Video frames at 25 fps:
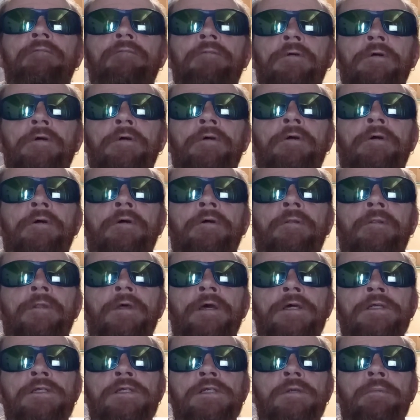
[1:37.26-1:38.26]
for
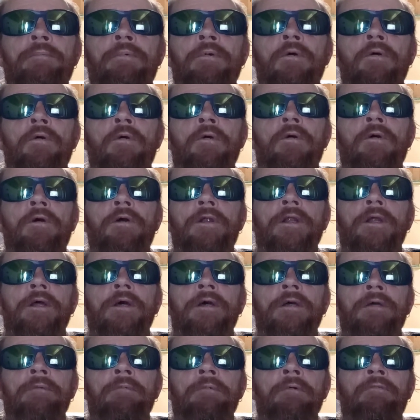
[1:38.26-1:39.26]
their support
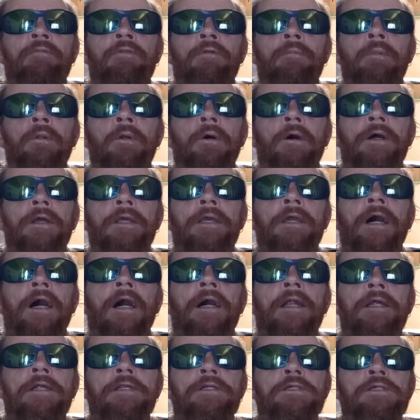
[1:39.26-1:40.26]
with the Blind
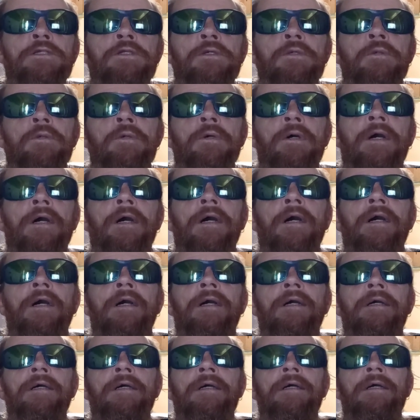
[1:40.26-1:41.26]
Carnage tour
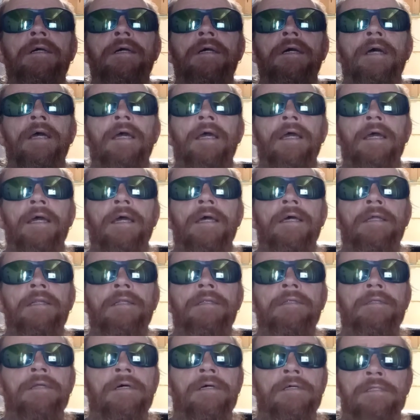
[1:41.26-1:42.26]

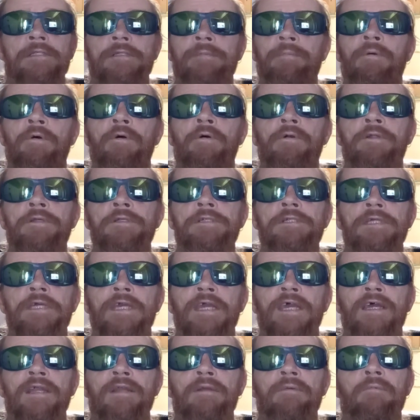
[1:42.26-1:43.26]
and uh, supporting us
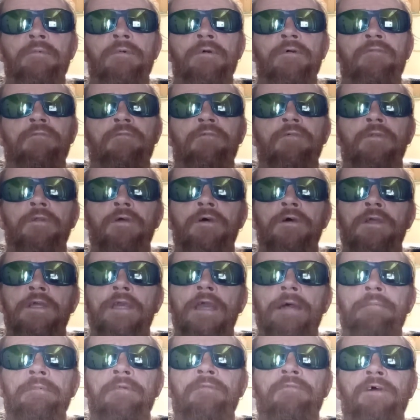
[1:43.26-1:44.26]
again with the
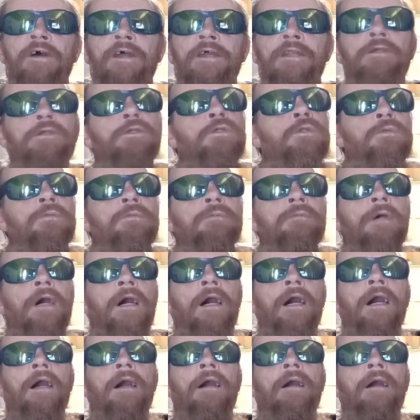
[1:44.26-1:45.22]
Captivator uh,